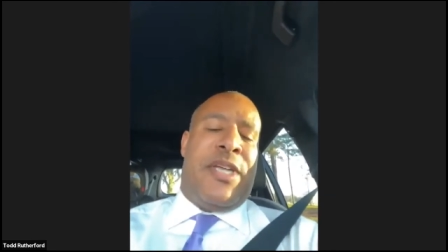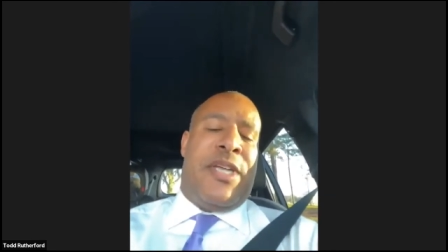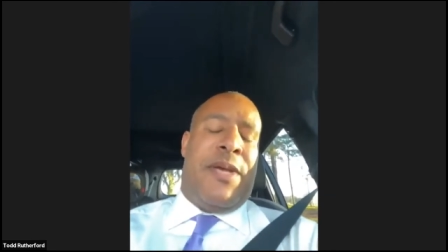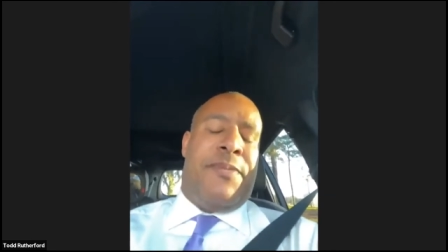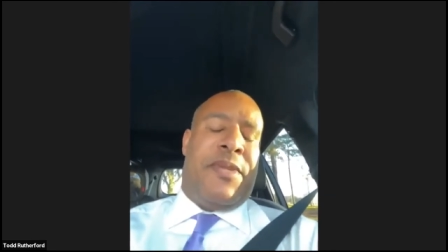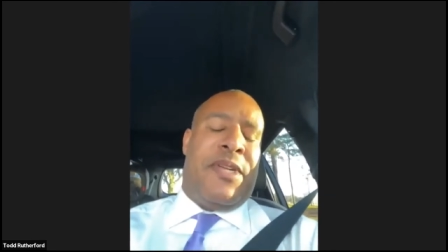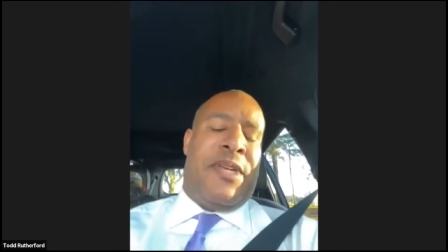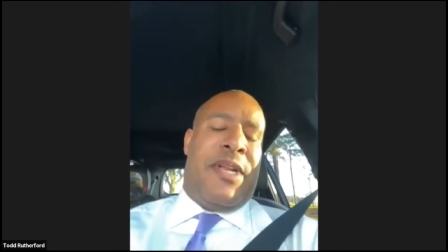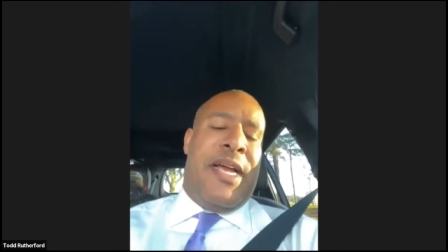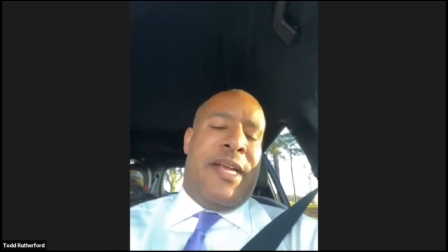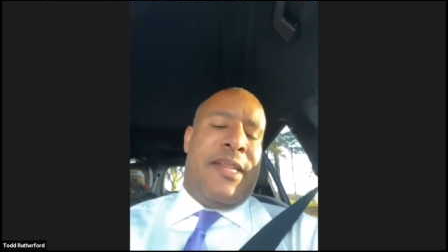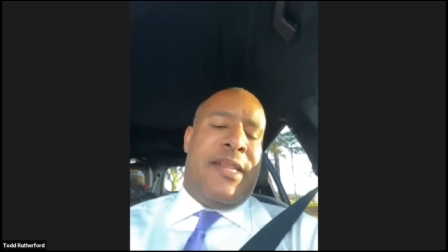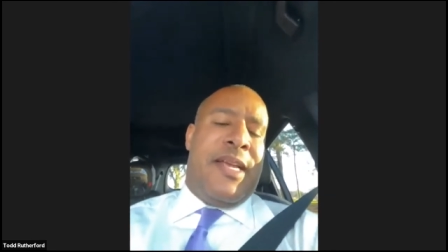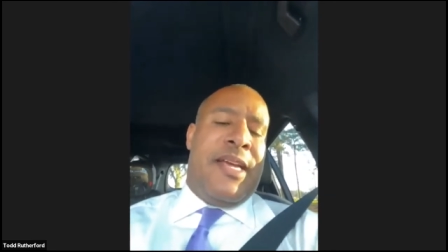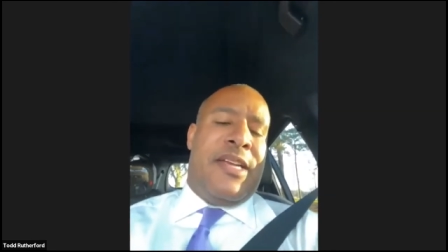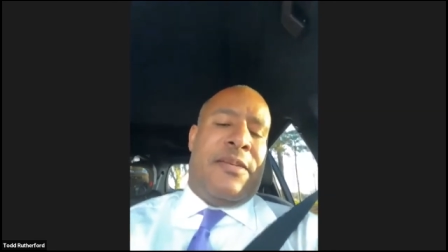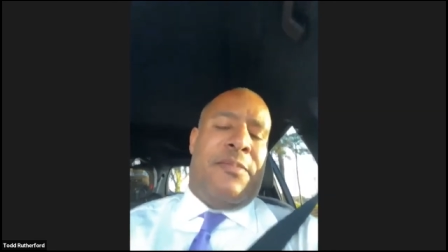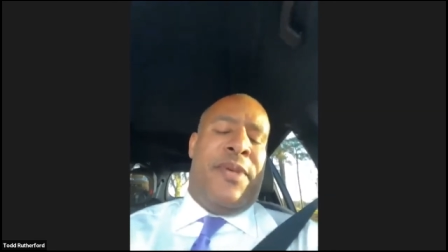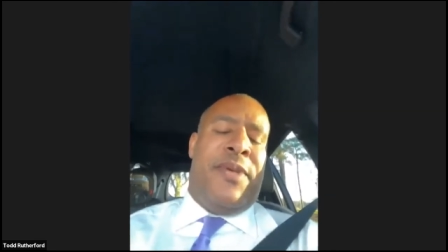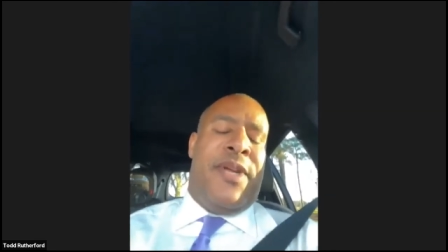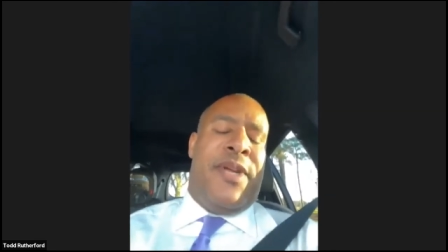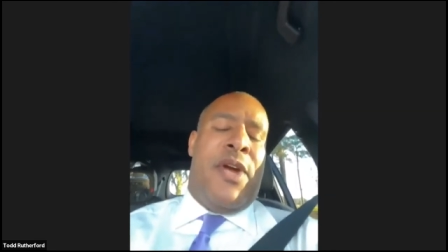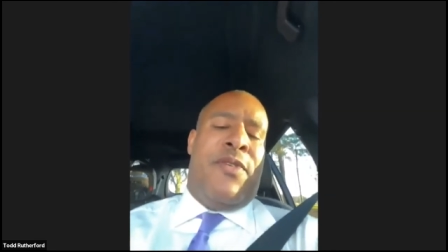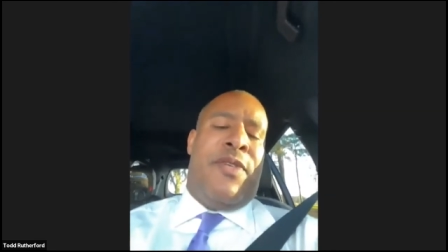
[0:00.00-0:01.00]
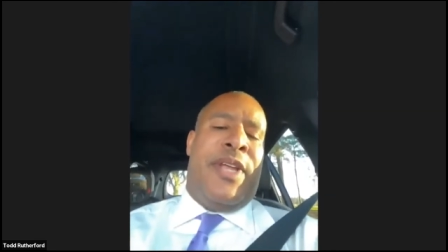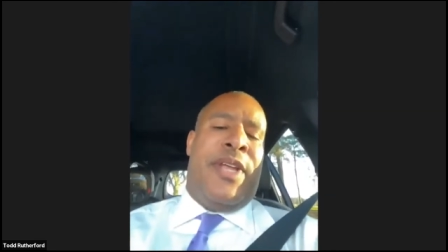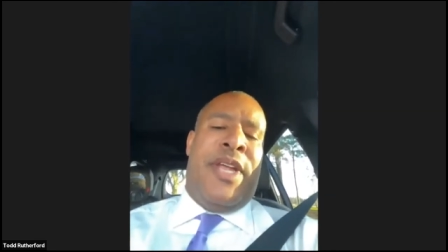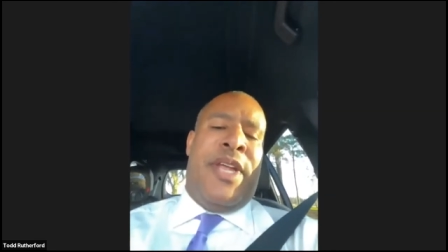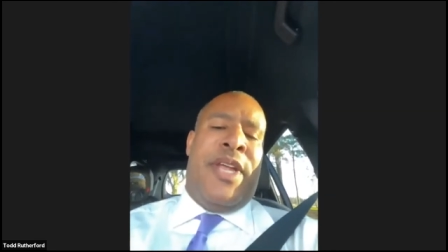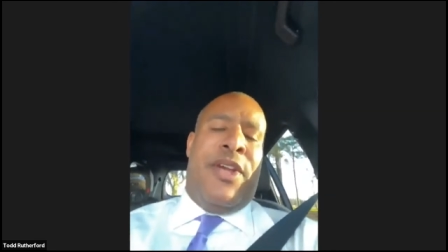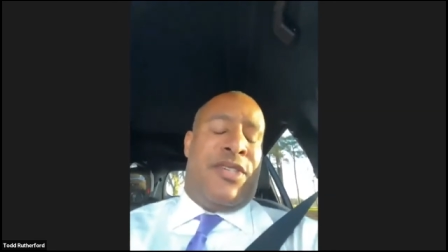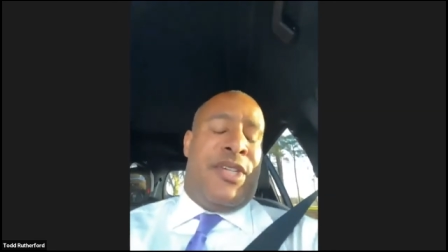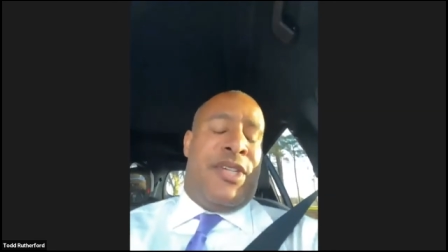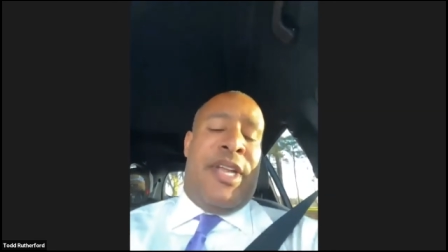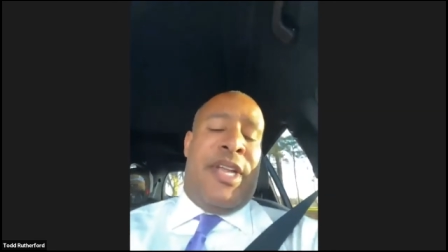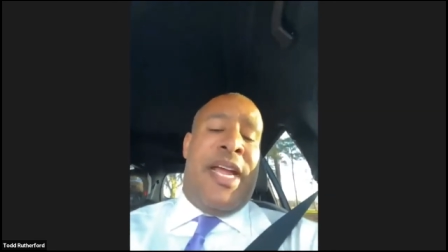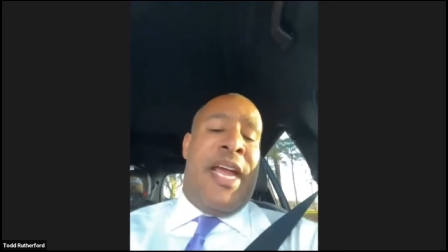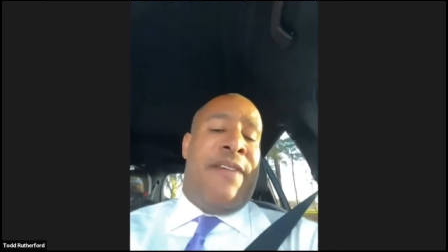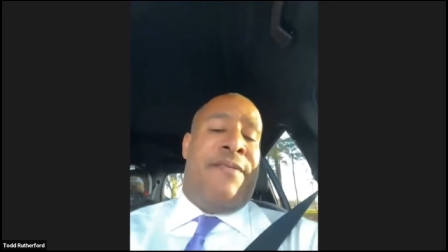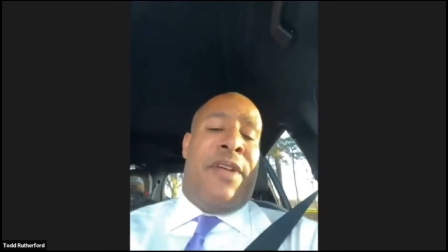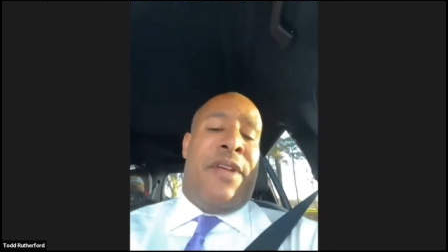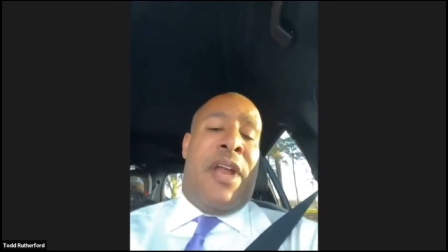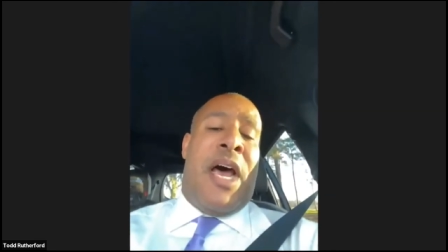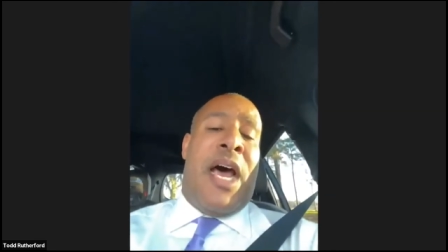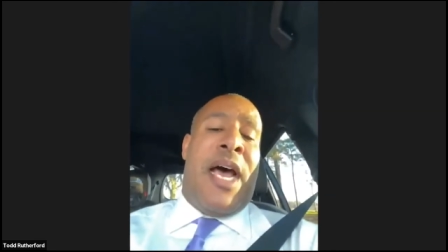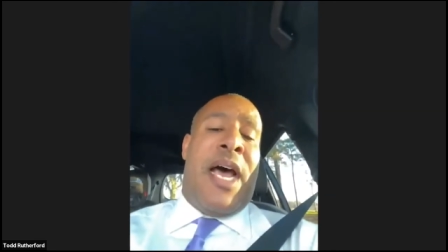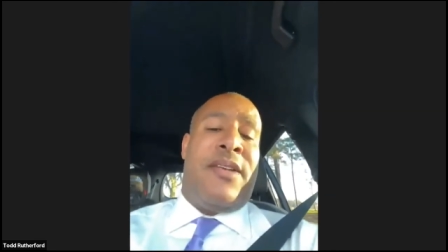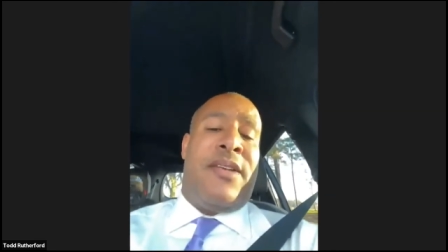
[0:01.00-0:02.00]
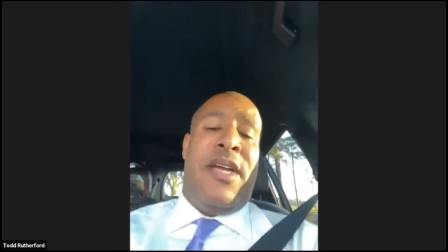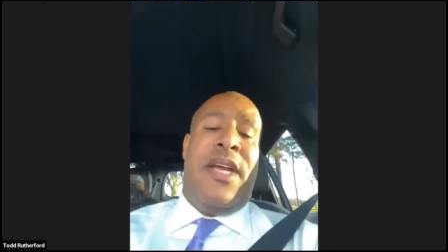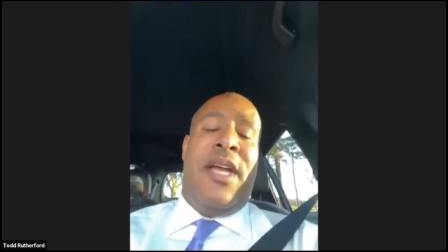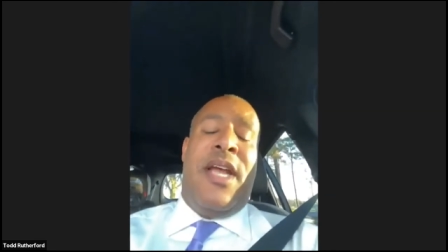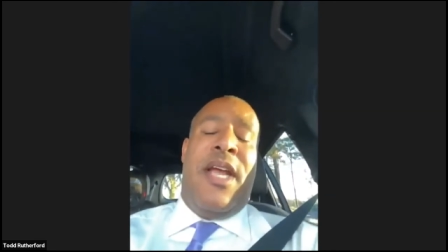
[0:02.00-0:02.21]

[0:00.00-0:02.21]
something like that to me over the years, and they have not.